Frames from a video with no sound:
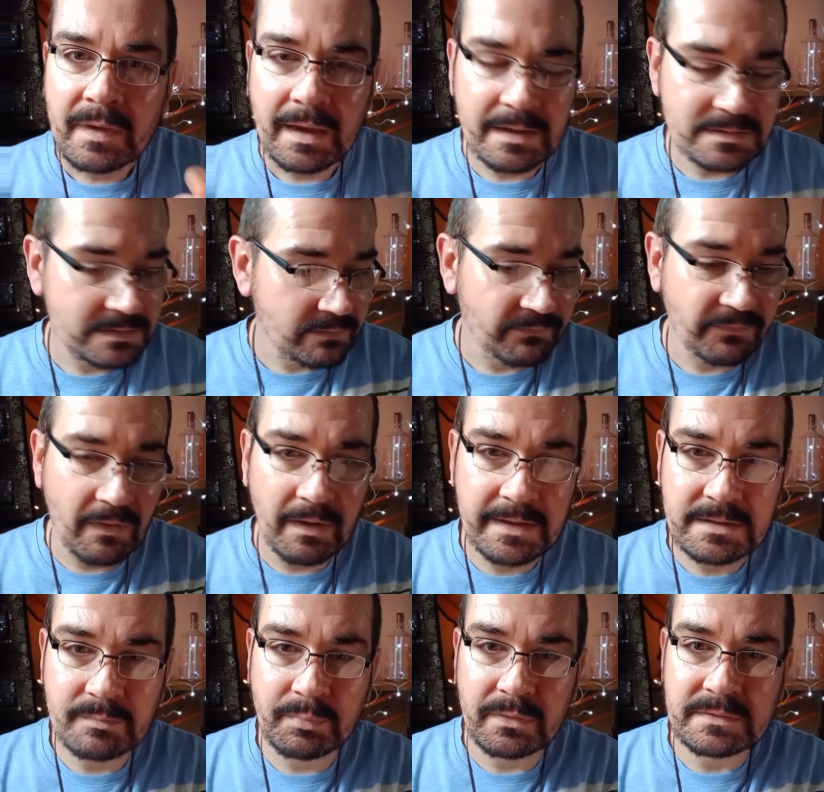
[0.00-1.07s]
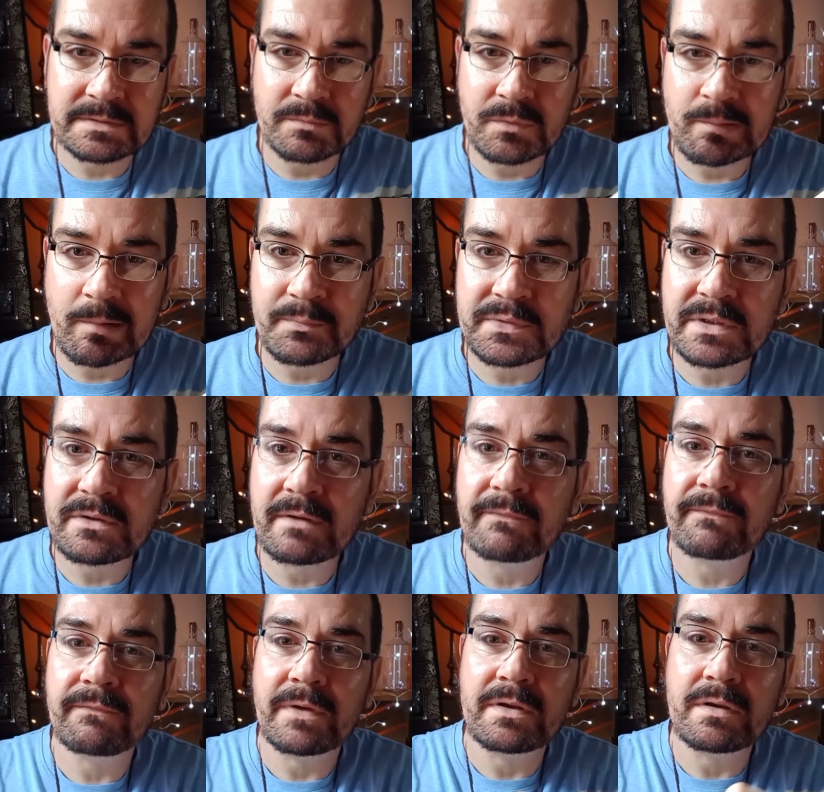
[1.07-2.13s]
it's fine to put some drops in
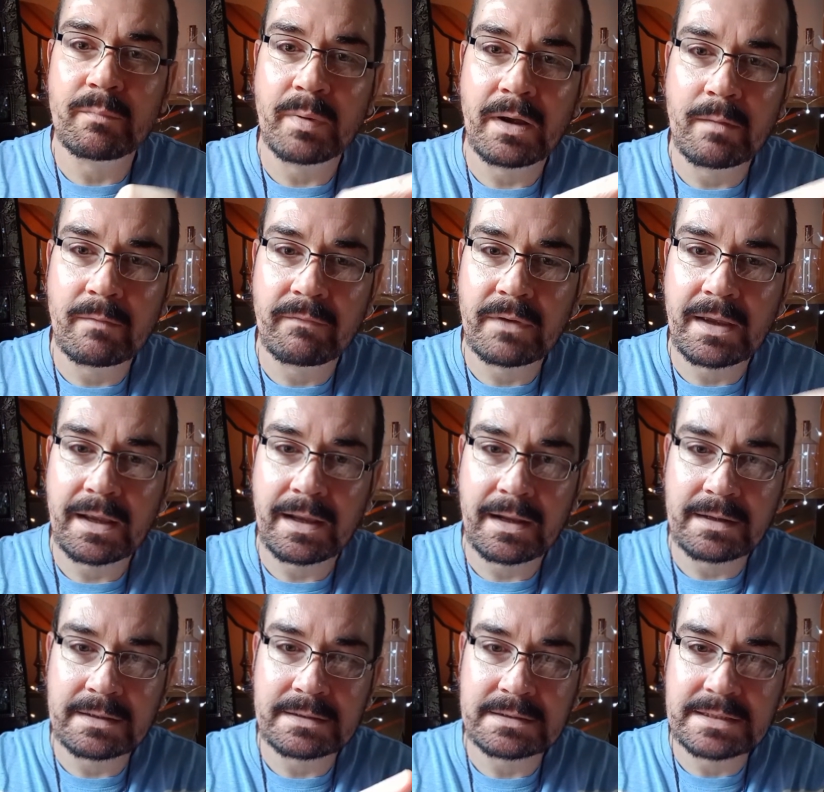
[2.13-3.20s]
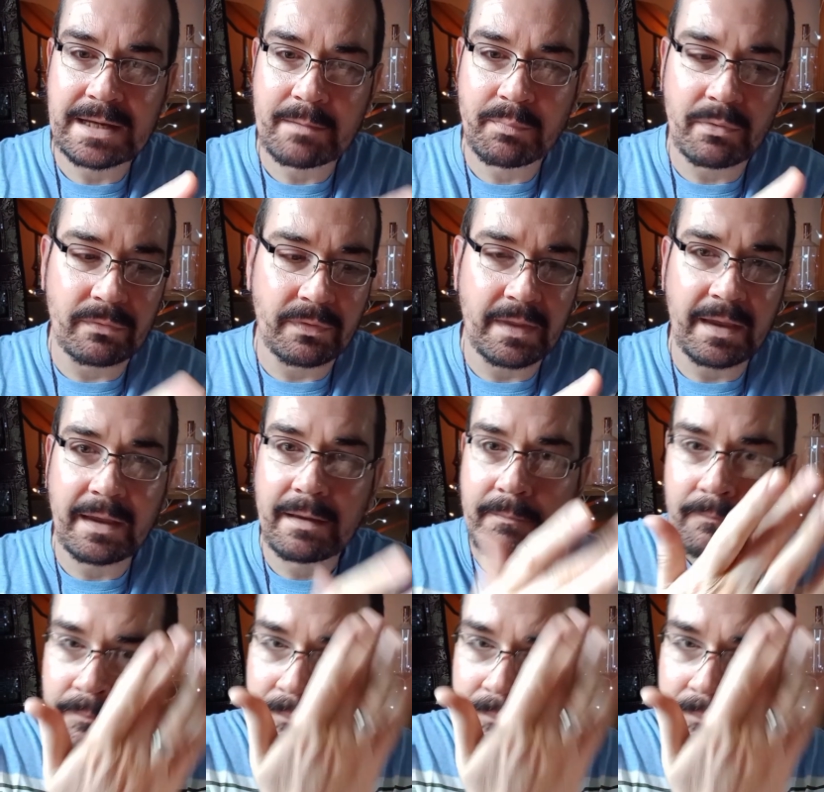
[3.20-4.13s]
your palm of your hand, tap on there,